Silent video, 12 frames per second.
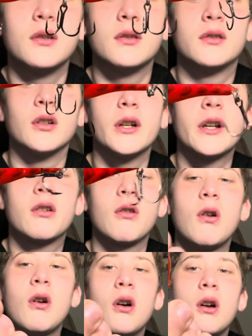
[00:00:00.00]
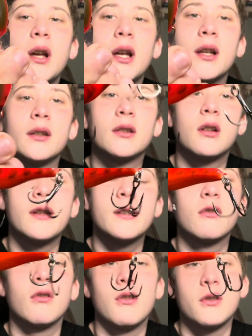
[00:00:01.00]
dirty craw and clean
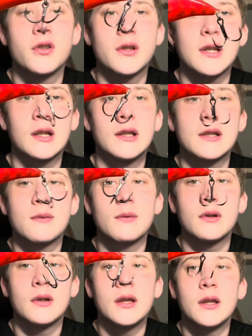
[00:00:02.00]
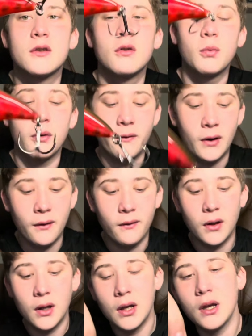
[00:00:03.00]
craw, just like this one in the 2.5.
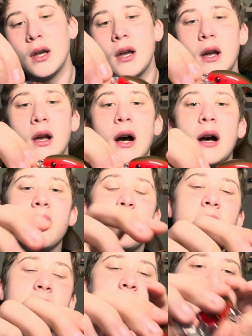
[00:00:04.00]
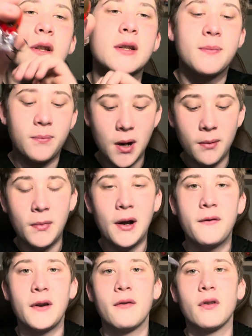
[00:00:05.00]
This one is probably my
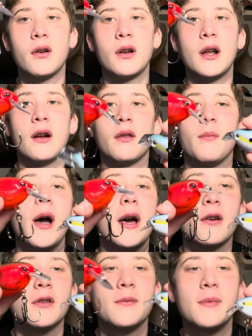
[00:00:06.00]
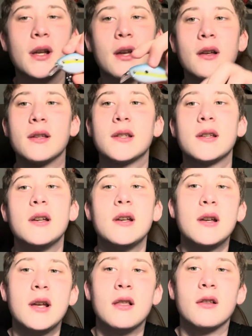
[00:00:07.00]
favorite out of the patterns because
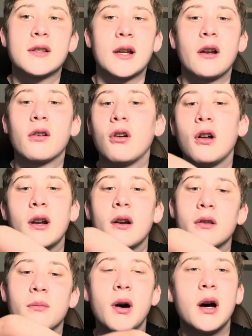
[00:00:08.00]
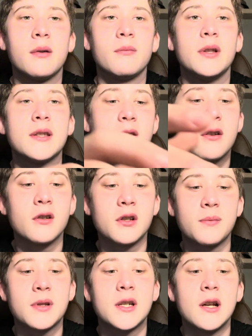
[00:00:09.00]
it looks like a crawdad on the bottom. It stirs
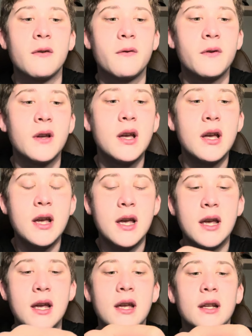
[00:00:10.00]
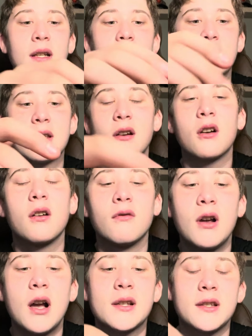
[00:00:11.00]
up stuff. It gets stuck on
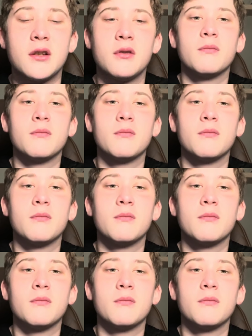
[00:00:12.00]
rocks and you